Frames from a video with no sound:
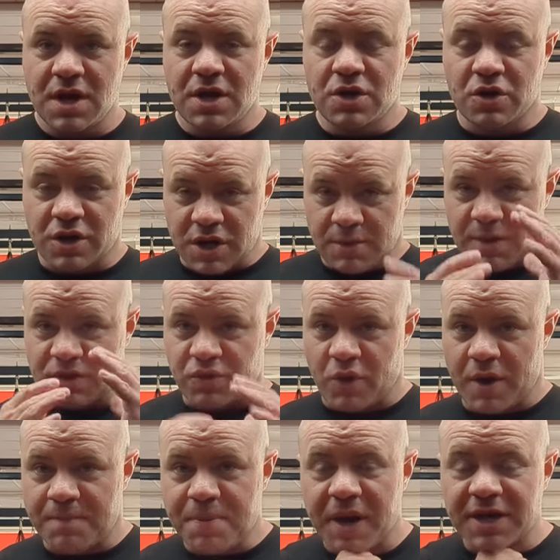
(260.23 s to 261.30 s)
You're gonna be
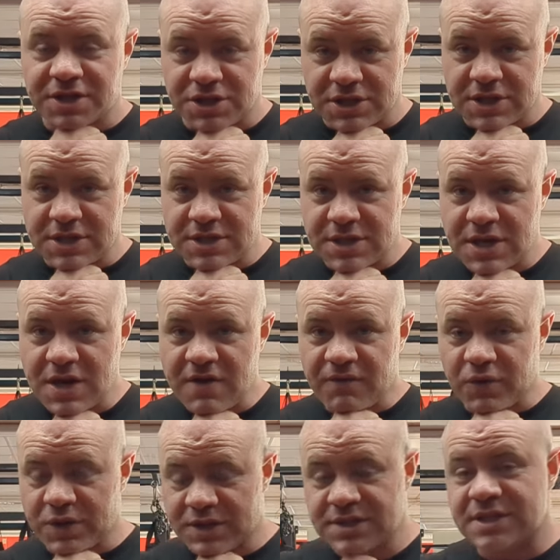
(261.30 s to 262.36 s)
throwing punches,
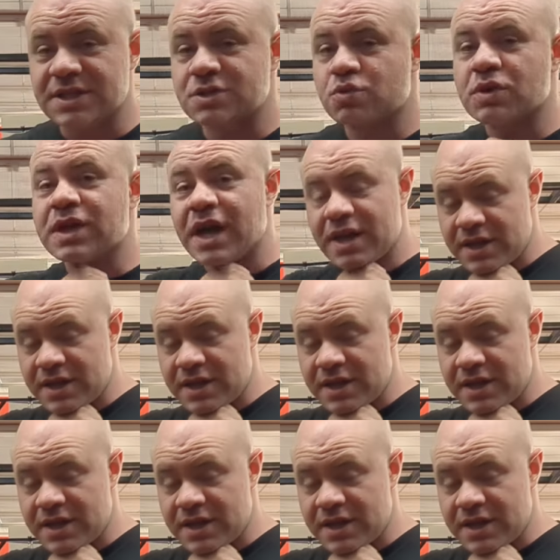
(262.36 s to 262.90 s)
for instance, with that